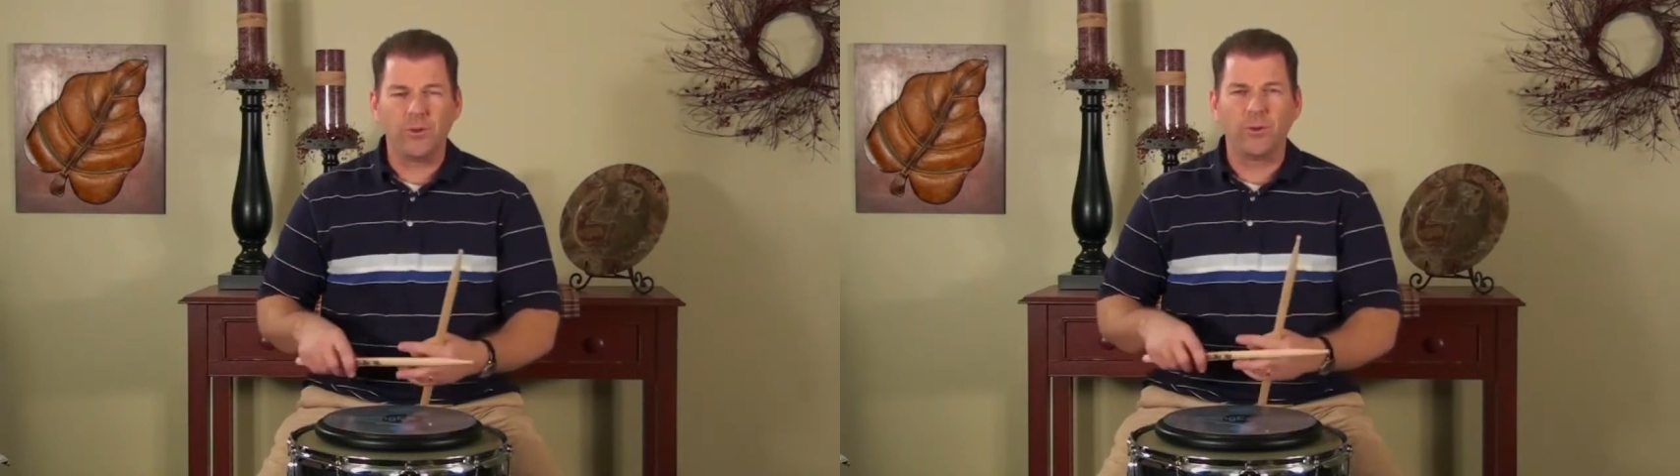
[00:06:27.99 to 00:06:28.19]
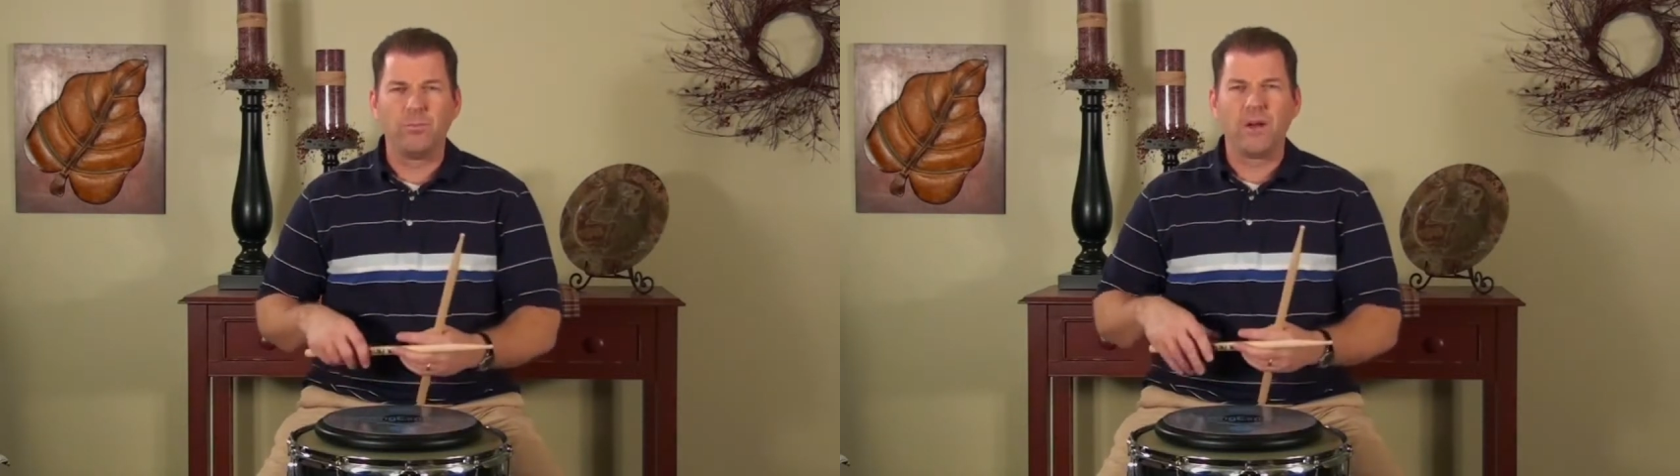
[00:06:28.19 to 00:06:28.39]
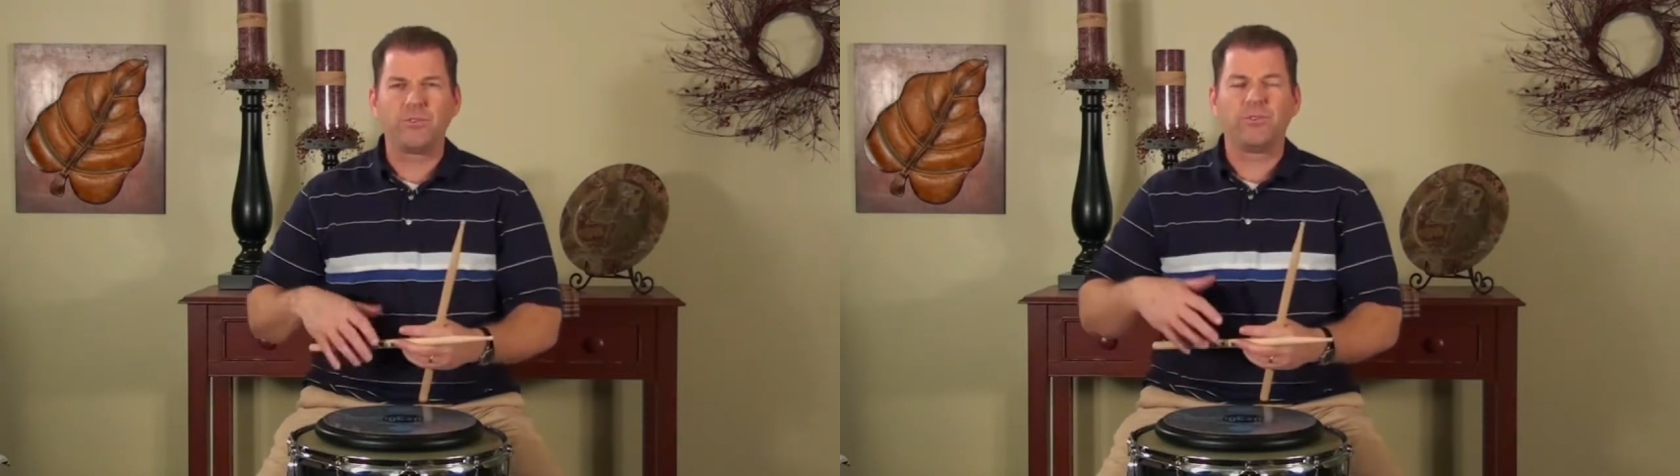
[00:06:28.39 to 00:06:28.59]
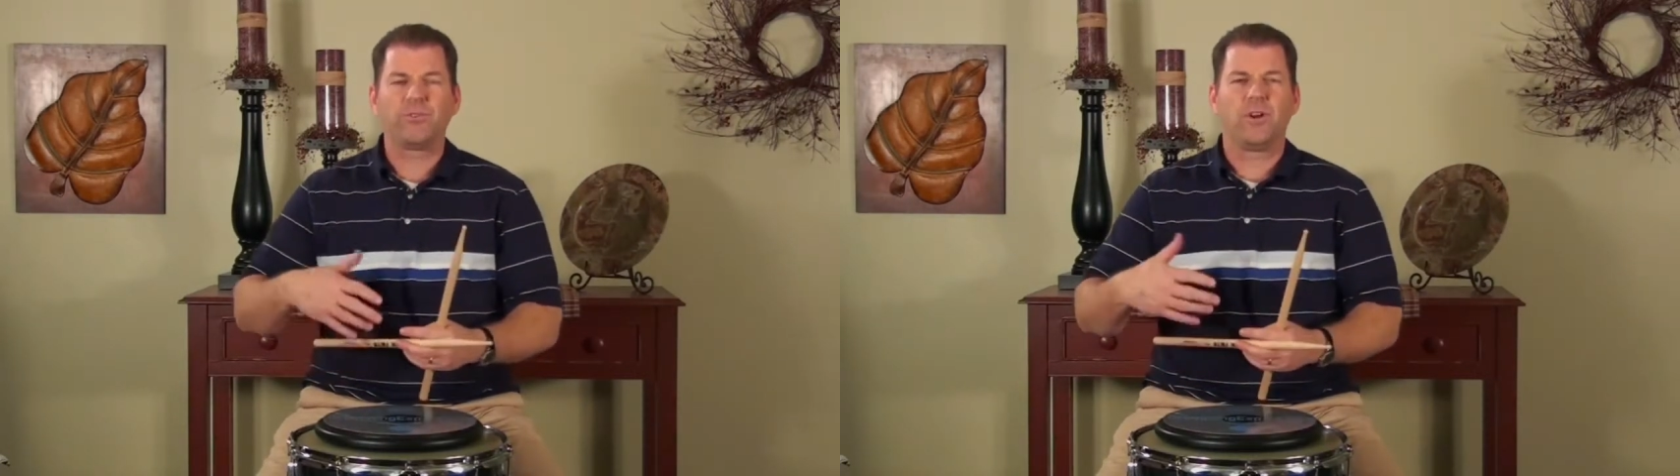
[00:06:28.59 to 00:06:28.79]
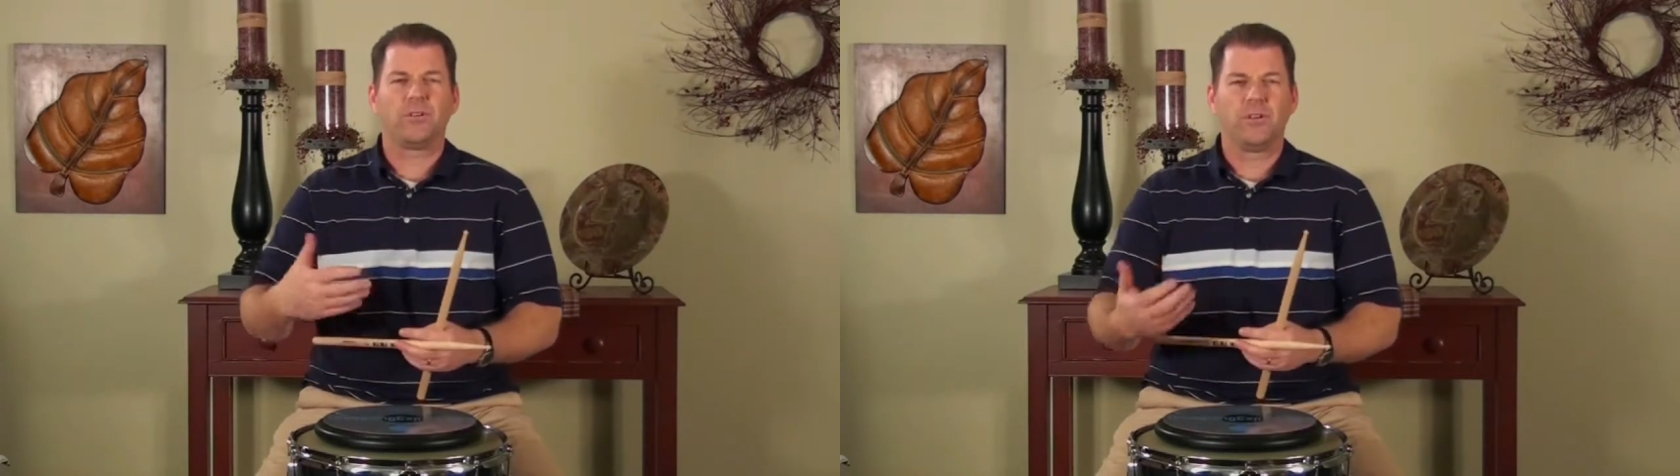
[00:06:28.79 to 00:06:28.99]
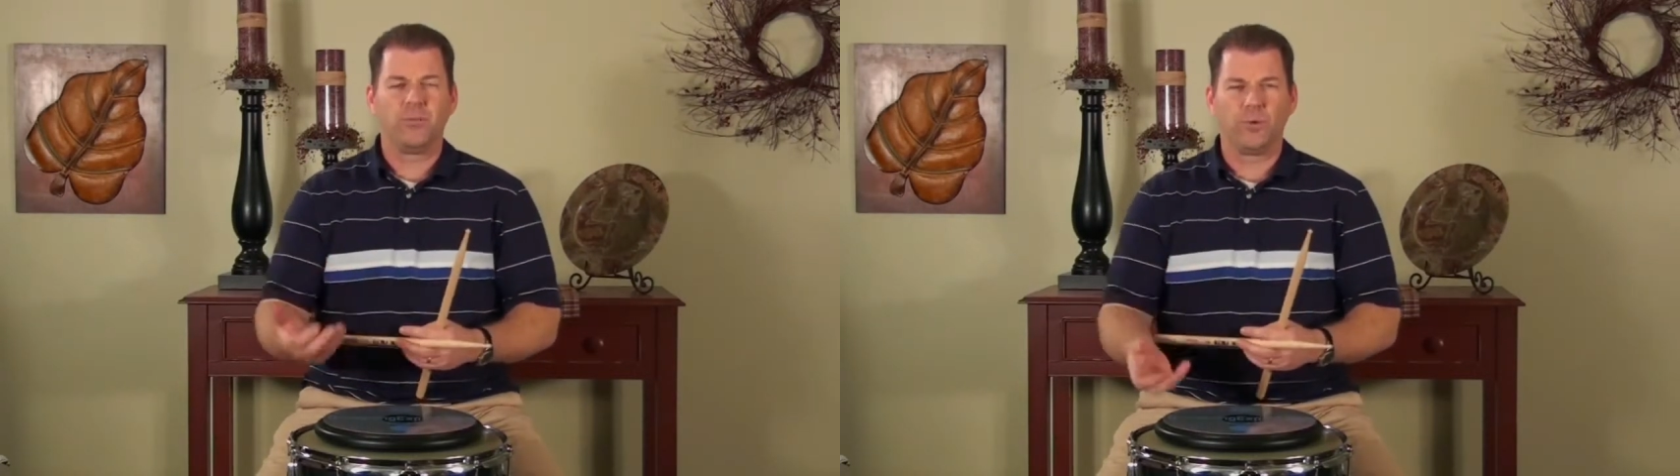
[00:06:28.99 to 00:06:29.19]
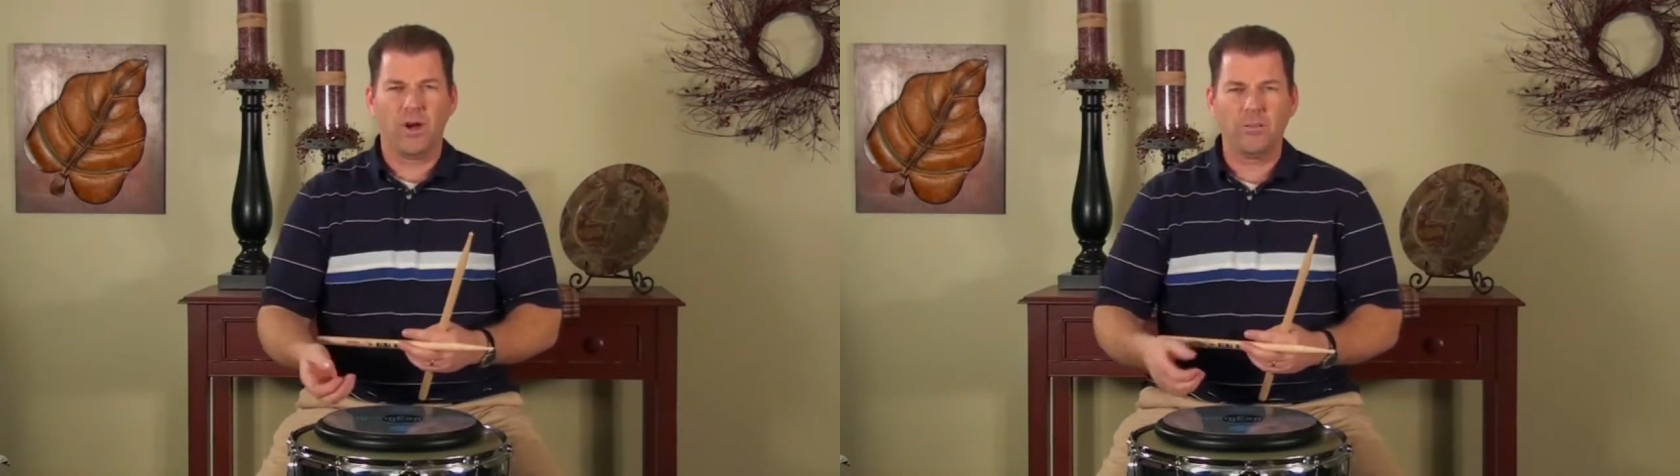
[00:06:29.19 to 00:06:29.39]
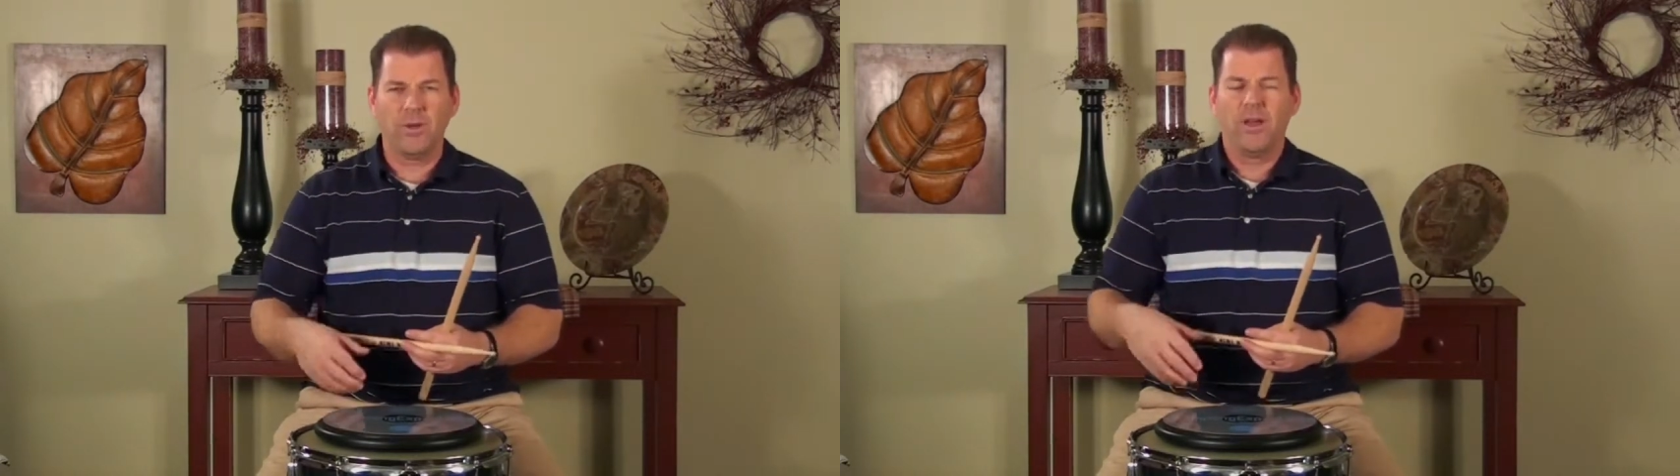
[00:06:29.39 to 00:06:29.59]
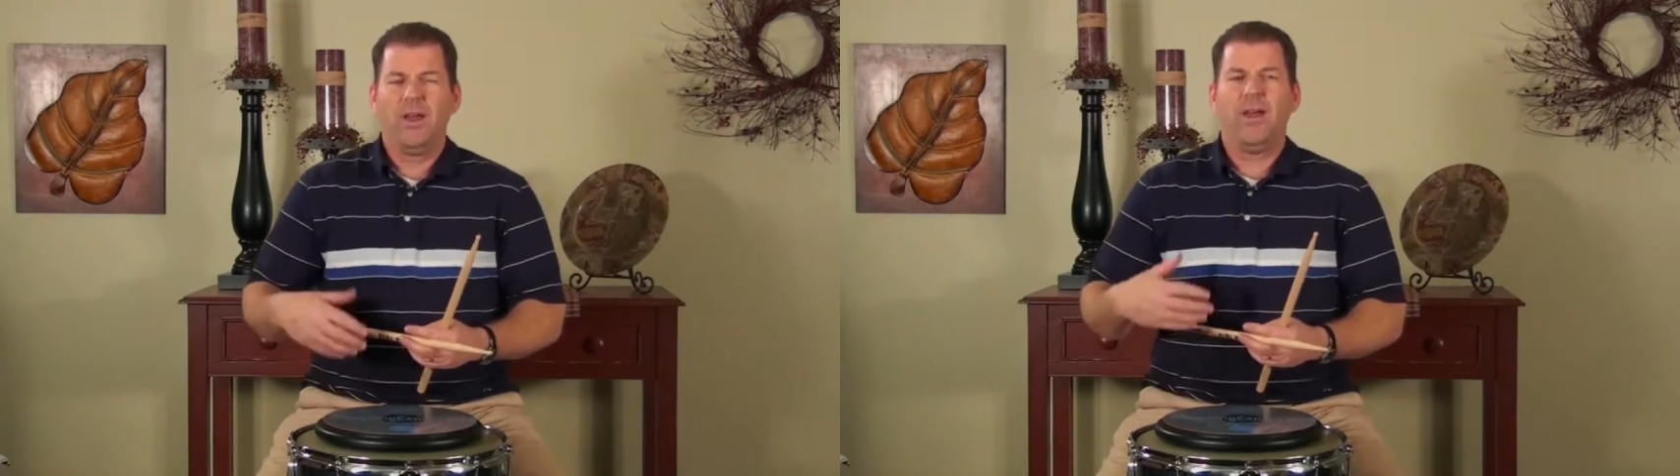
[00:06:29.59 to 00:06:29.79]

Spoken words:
your muscles start to limber up,